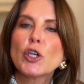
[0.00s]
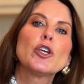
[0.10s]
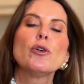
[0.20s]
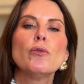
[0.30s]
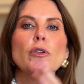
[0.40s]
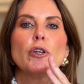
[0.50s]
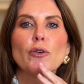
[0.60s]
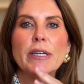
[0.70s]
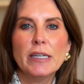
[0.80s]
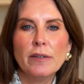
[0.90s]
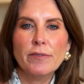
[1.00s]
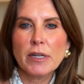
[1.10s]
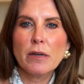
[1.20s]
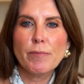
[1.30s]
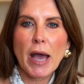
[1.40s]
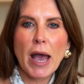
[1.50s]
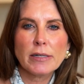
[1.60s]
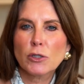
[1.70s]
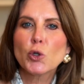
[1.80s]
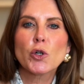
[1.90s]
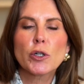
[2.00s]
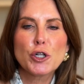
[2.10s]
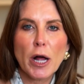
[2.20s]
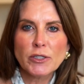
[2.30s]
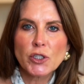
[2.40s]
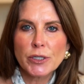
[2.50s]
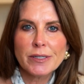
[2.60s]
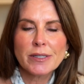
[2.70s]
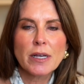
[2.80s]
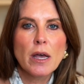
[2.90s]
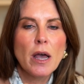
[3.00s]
cute little evening bags, little clutches.